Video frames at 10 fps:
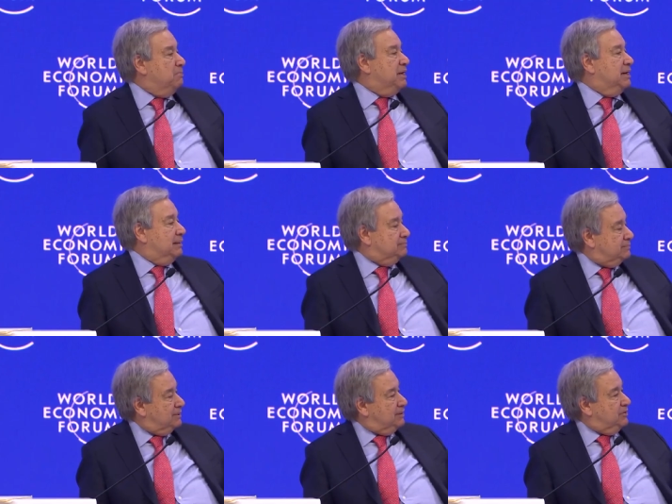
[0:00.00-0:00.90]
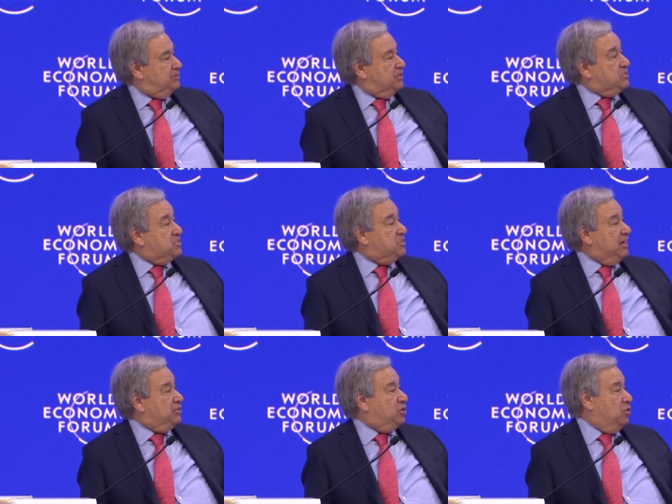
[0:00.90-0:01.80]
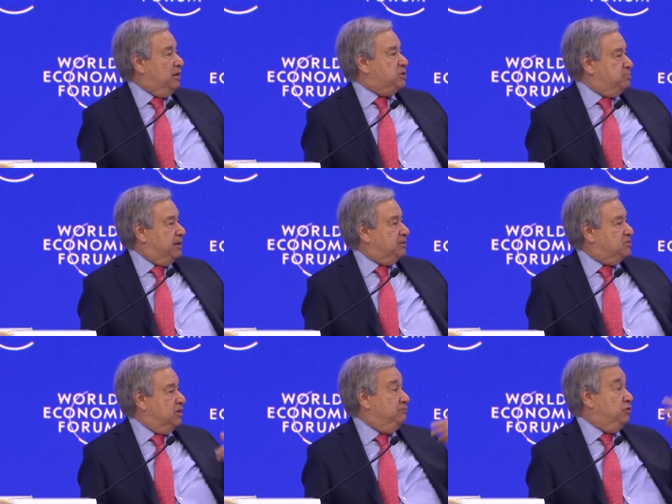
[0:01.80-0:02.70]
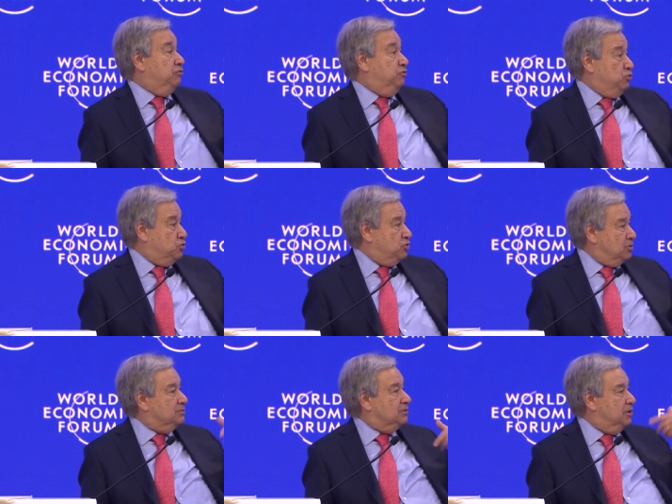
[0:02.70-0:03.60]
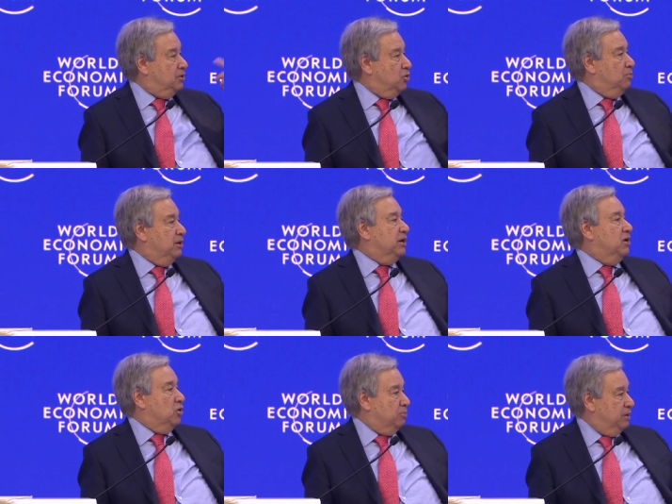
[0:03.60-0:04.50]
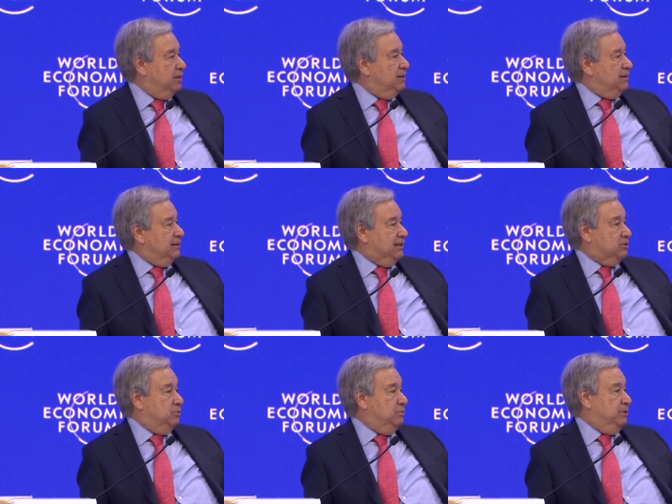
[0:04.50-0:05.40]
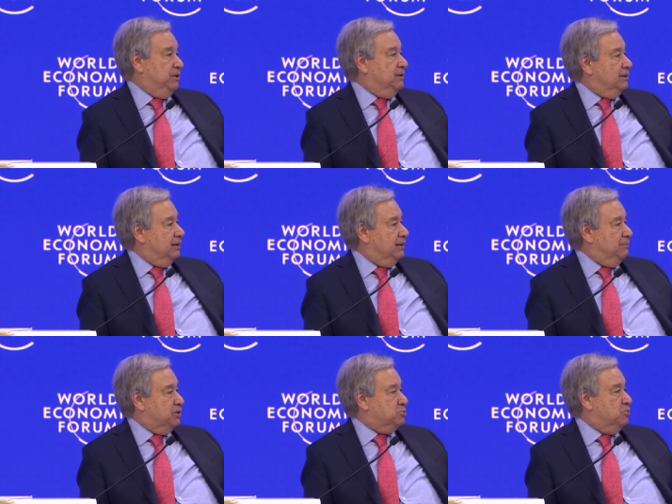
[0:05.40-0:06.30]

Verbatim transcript: become the central aspects of the future global economy that will be a much